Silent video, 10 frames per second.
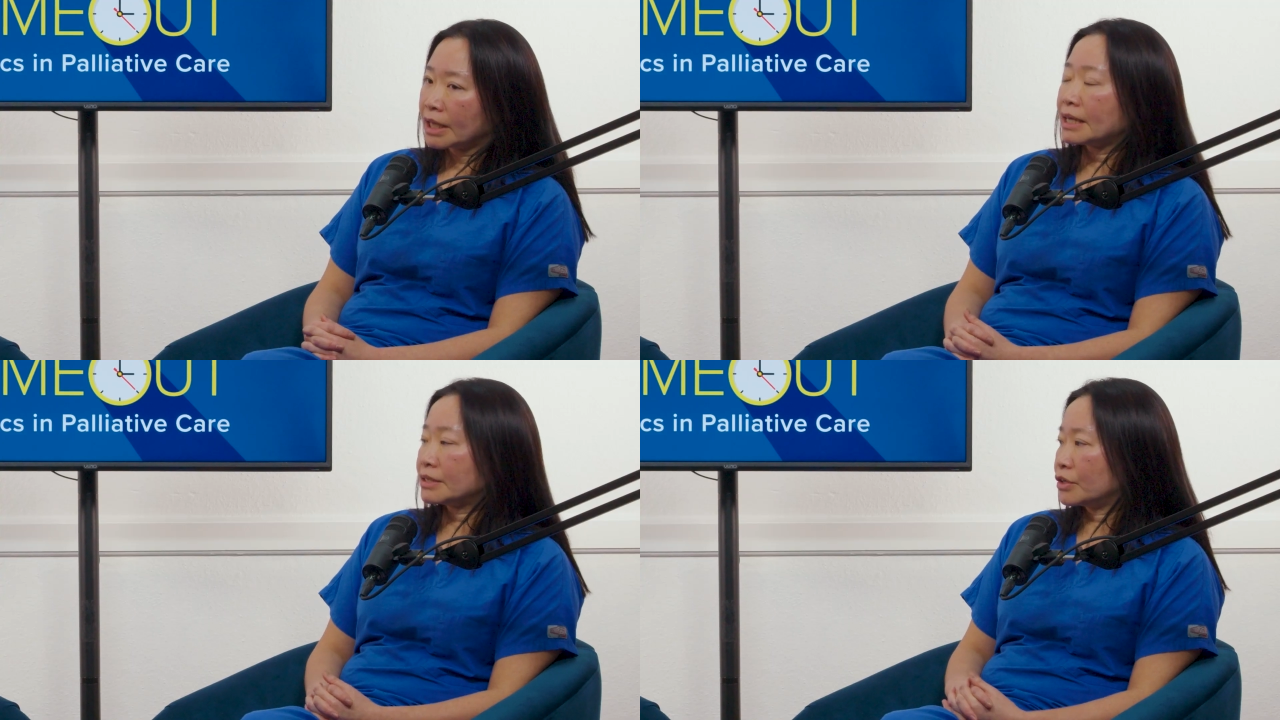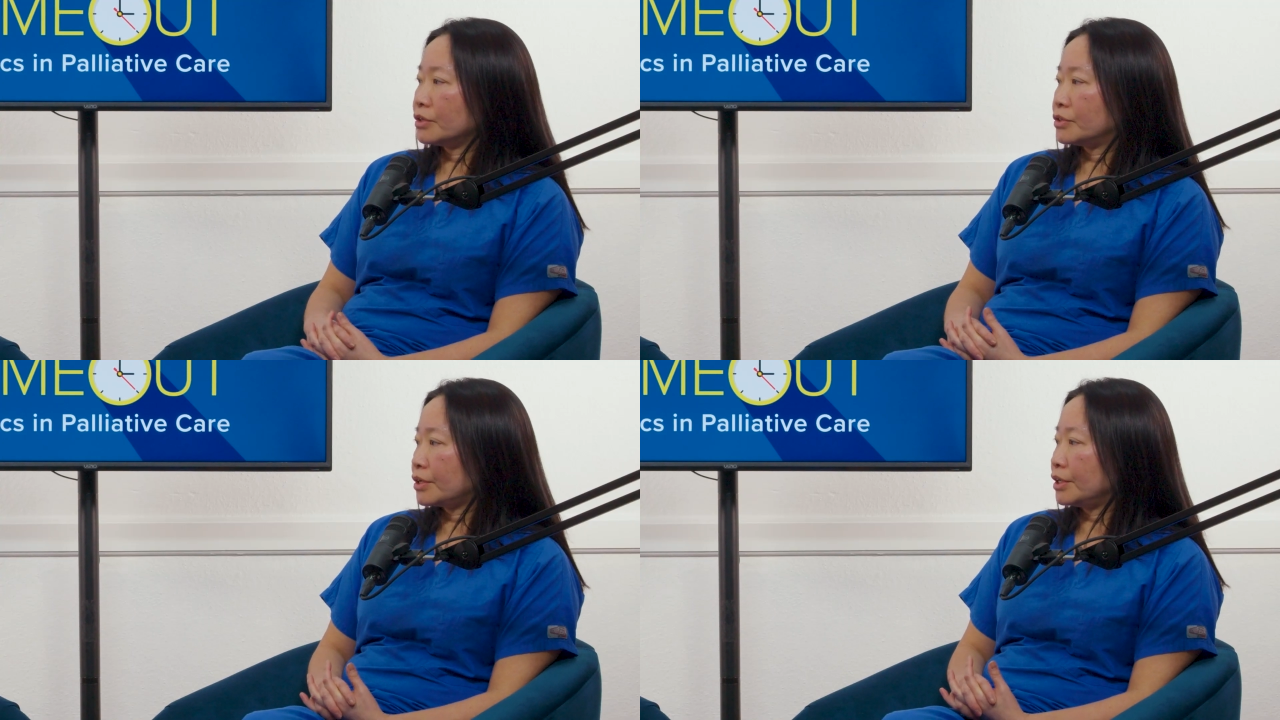That's a
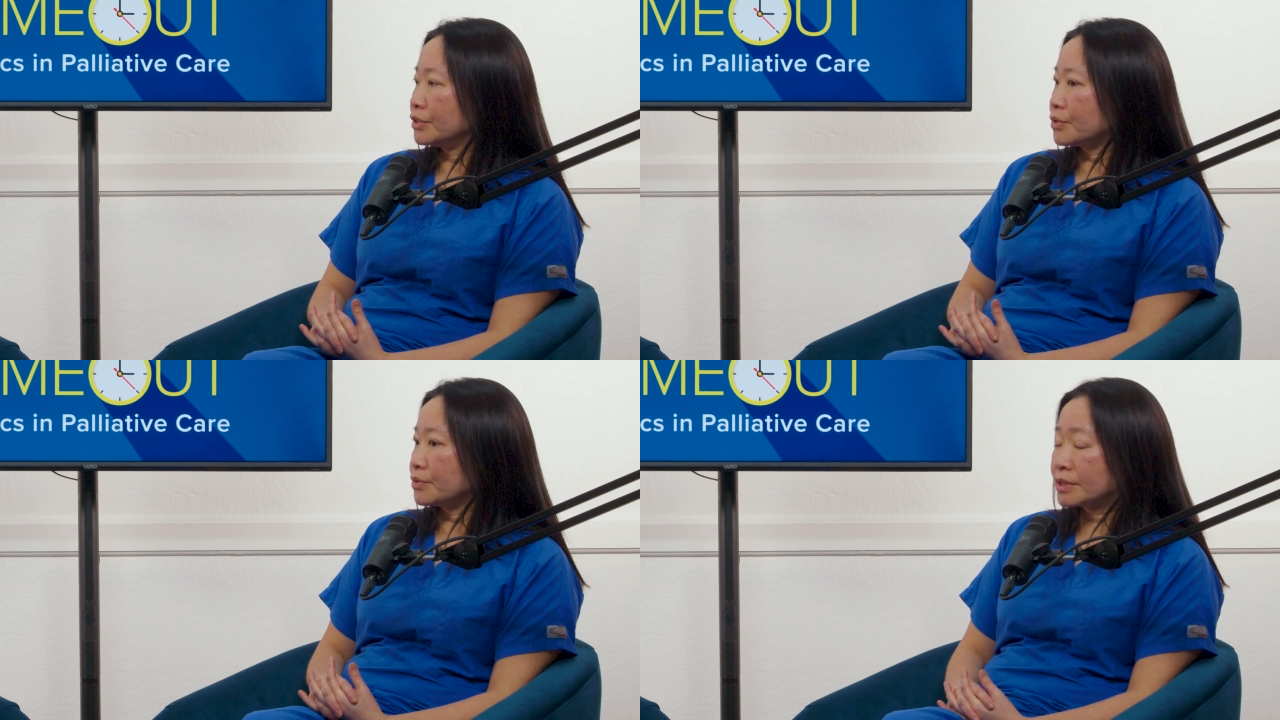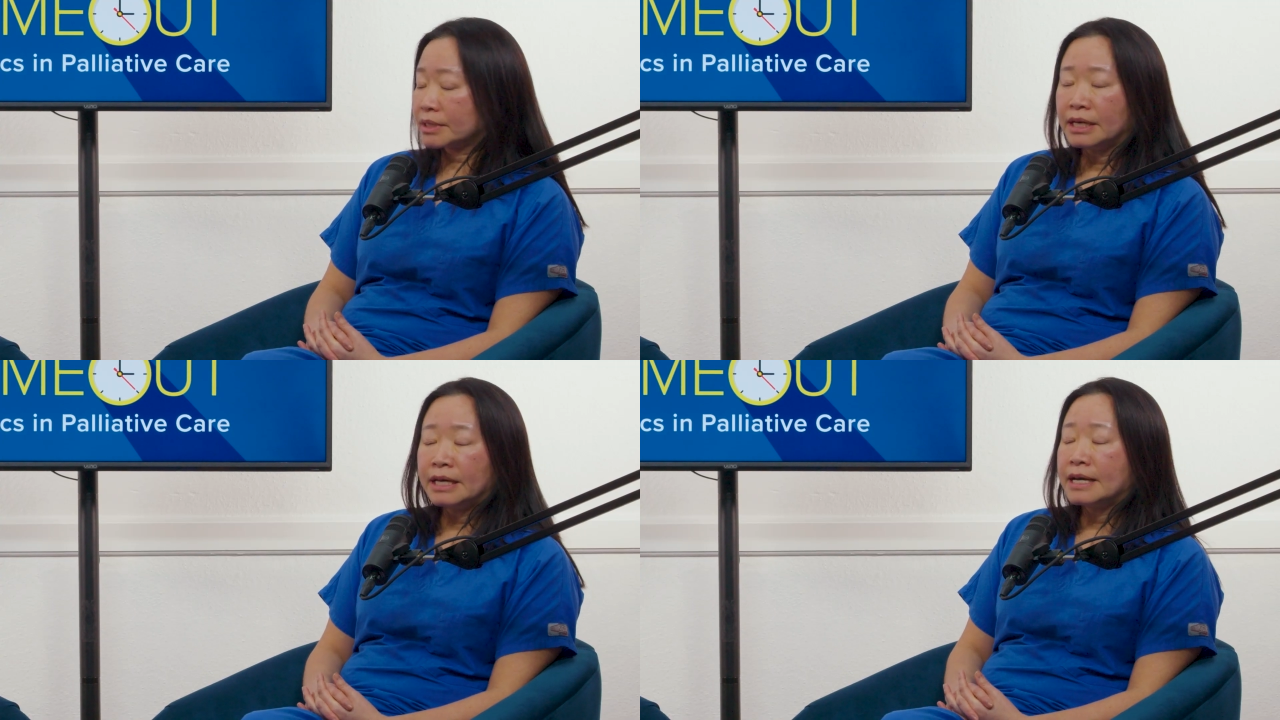good starting
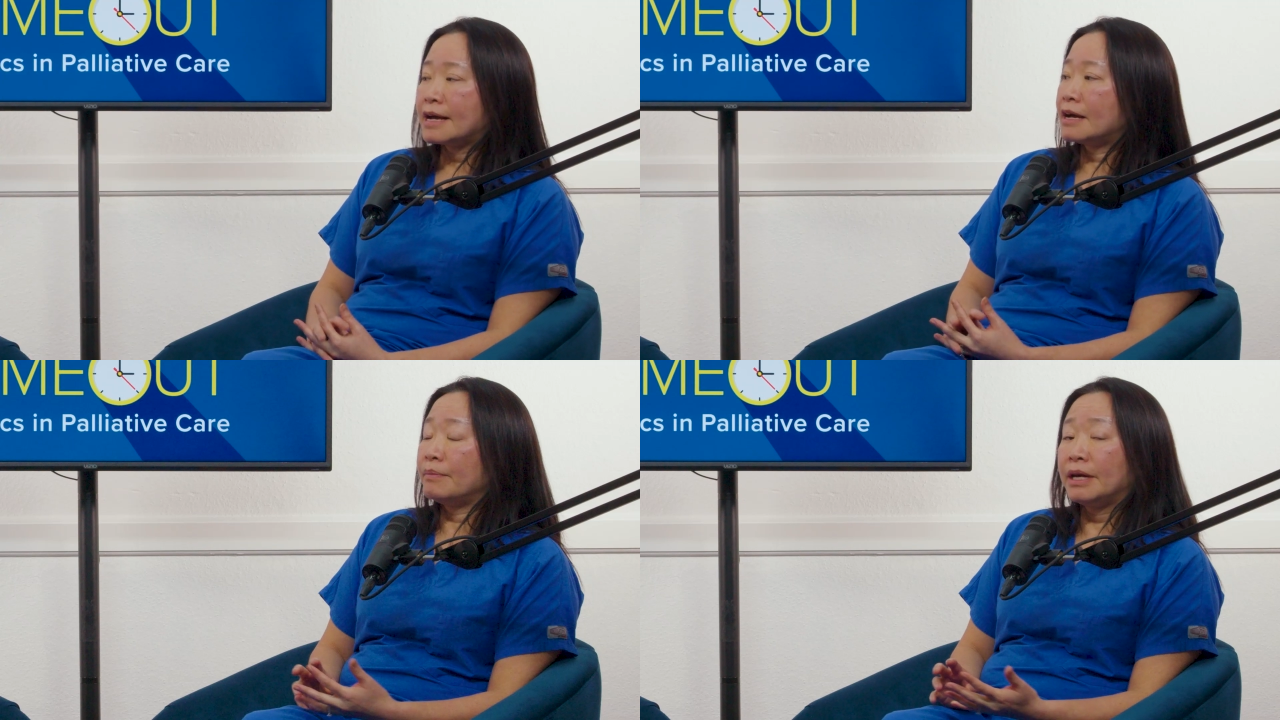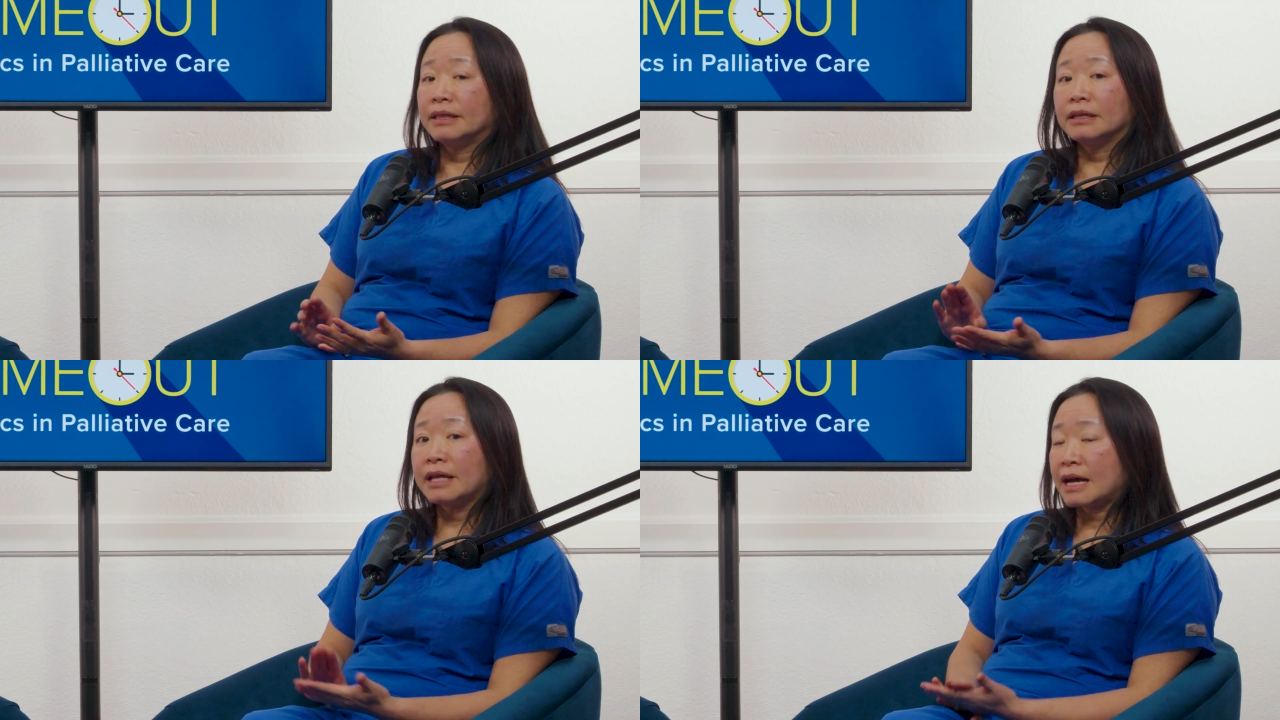dose.
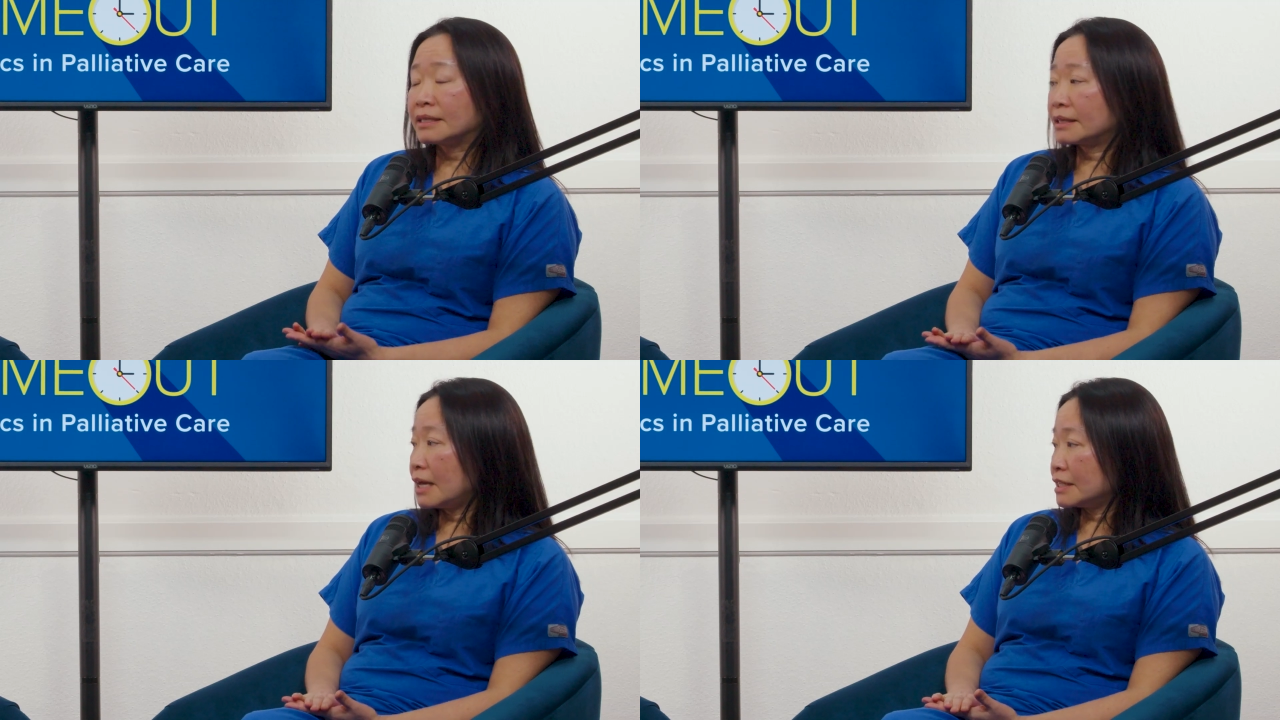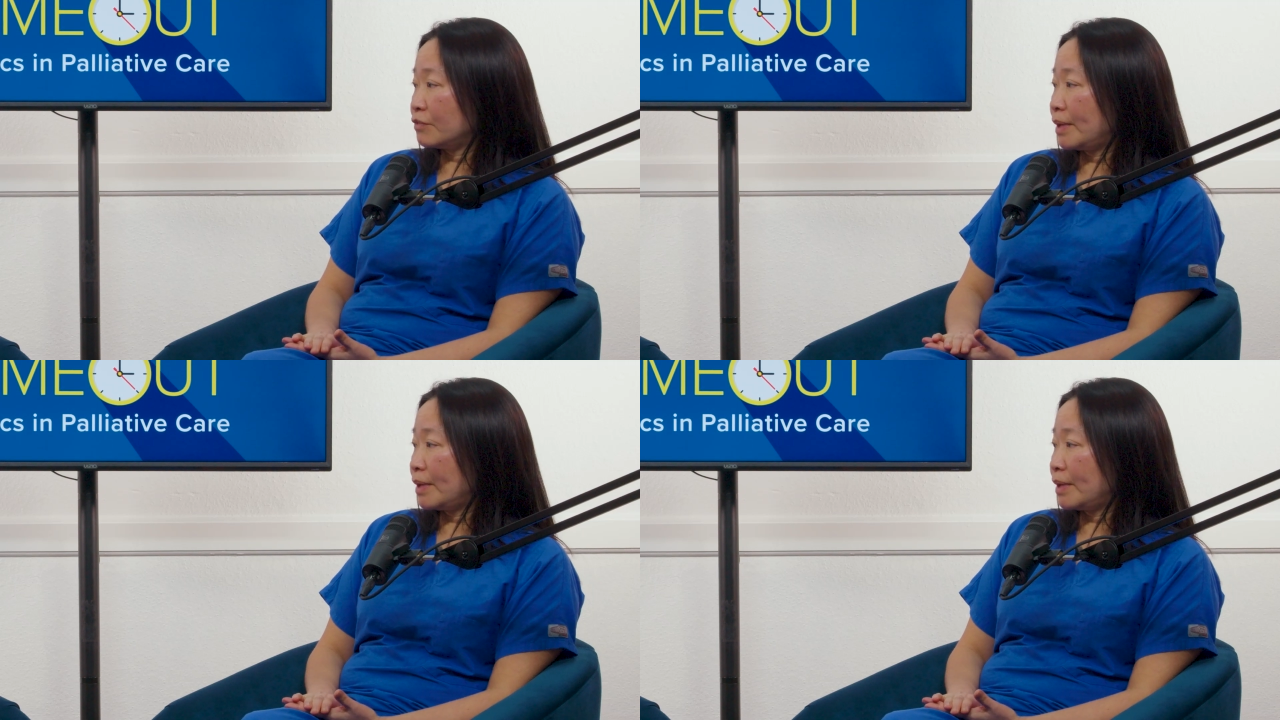And the last class